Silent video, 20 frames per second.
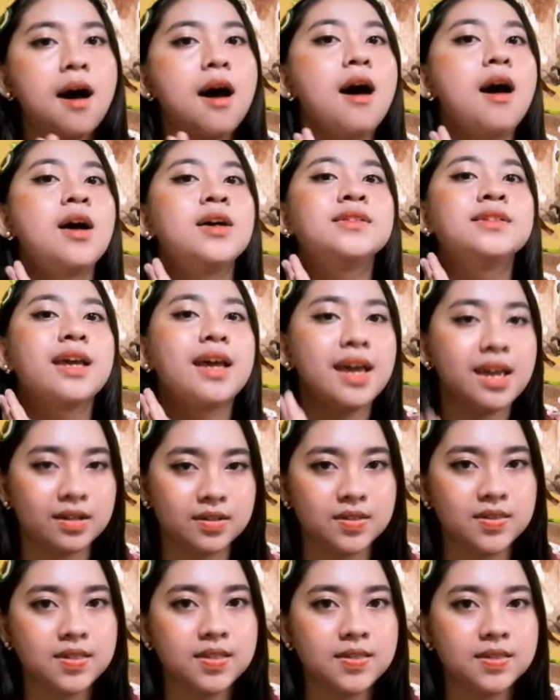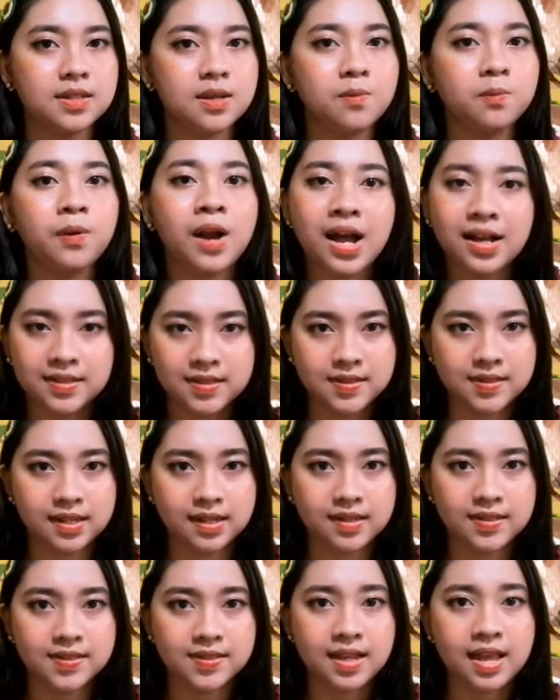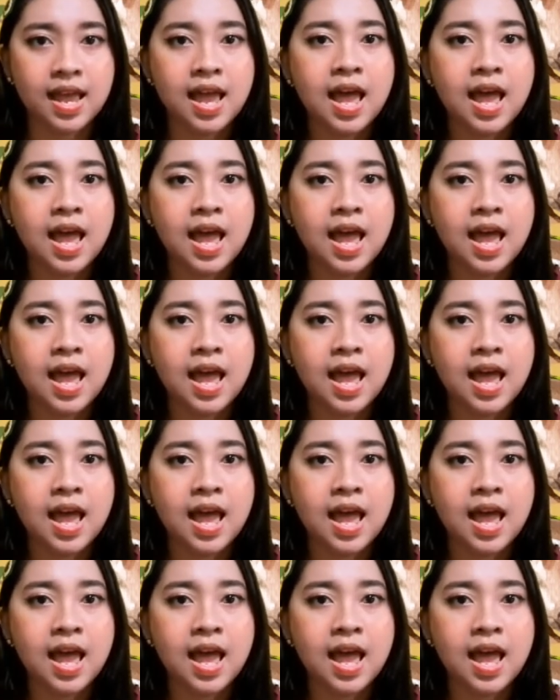on ecosystem processes